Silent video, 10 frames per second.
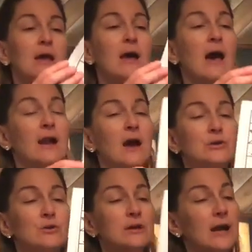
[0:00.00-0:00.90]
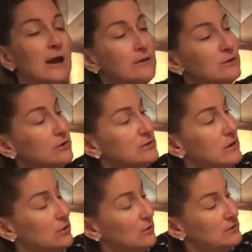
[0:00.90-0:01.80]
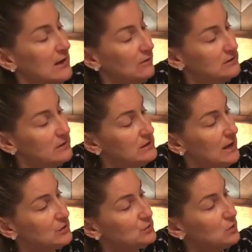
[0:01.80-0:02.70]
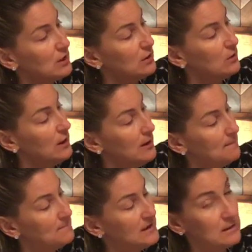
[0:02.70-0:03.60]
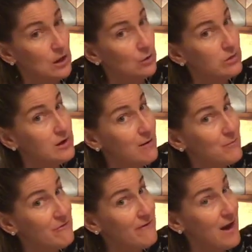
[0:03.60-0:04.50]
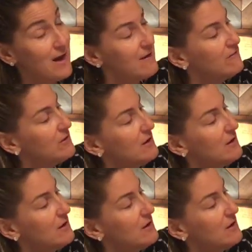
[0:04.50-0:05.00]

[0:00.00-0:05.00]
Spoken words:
And on your calendars, go down to the next row, below the number 5,